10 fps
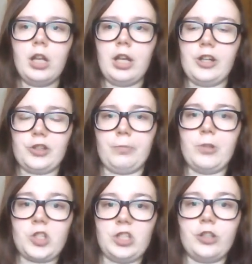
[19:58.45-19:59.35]
and it's
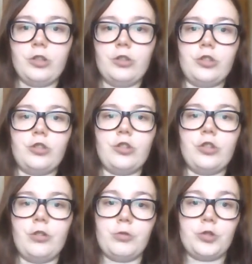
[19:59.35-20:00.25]
obviously good to
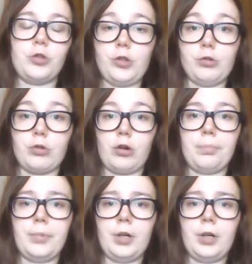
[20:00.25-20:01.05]
go to Europe.